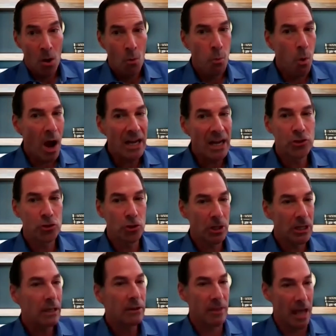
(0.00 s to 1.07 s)
why
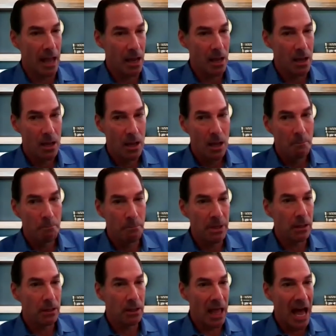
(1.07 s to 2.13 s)
shouldn't they
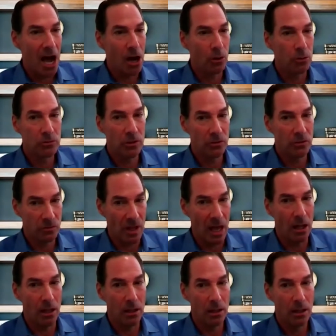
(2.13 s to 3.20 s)
be allowed to
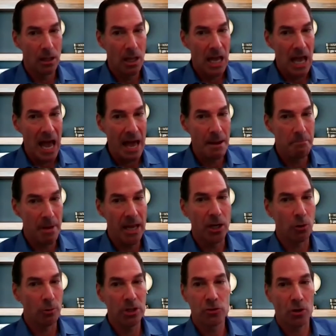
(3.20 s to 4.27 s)
sell and
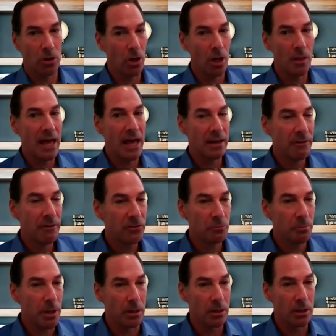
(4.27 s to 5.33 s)
make a return on that
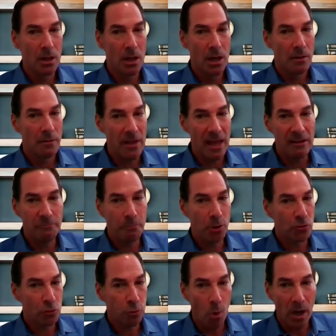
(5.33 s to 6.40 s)
investment? They've
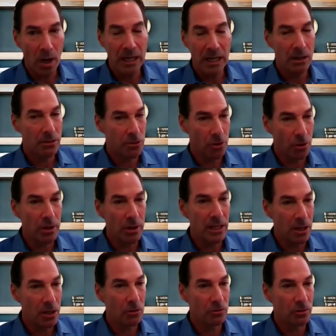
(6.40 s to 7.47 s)
put 20, 30
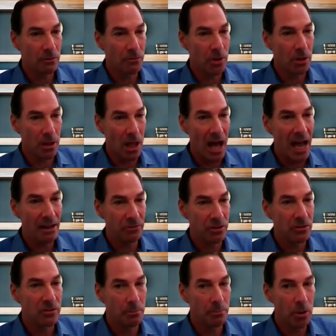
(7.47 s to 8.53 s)
years of their lives
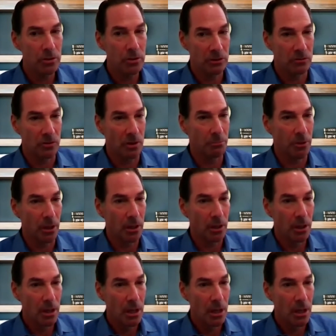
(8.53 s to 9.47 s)
into building something.